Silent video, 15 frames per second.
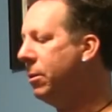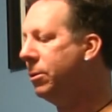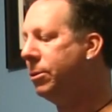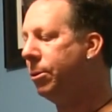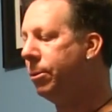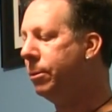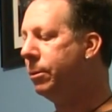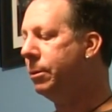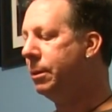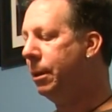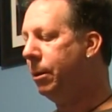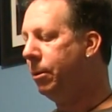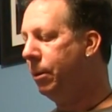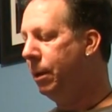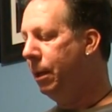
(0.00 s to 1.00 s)
years old or
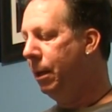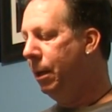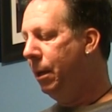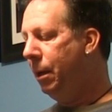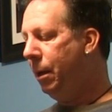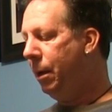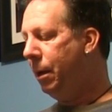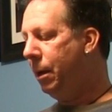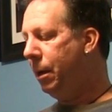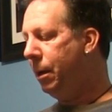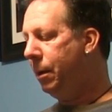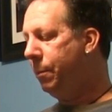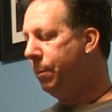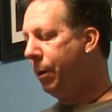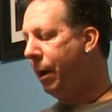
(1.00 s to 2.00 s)
so.
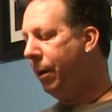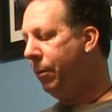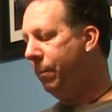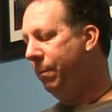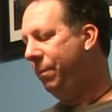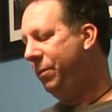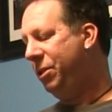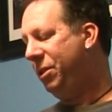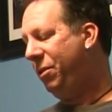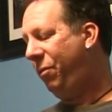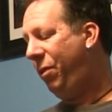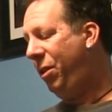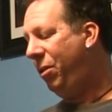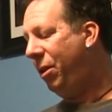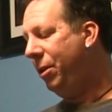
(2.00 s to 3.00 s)
Probably just a
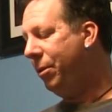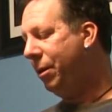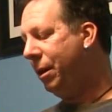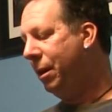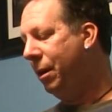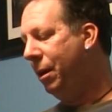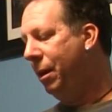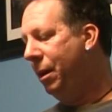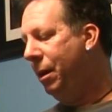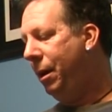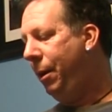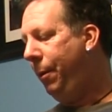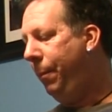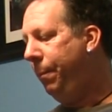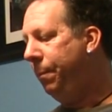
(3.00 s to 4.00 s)
few hundred.
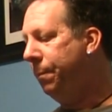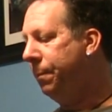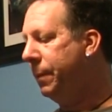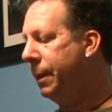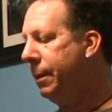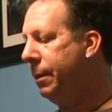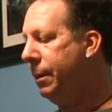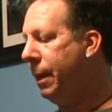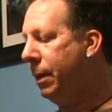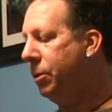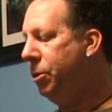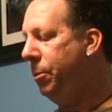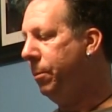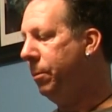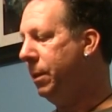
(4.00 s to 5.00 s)
Not
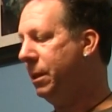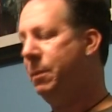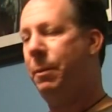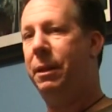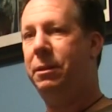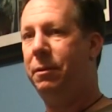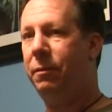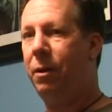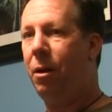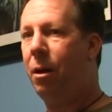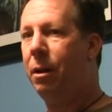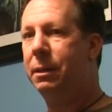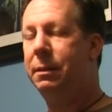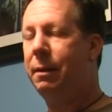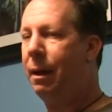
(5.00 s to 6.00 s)
too expensive at
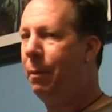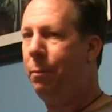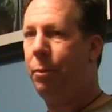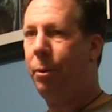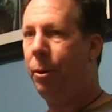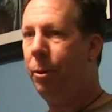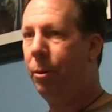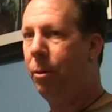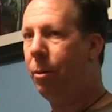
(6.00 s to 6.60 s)
all. It's not pro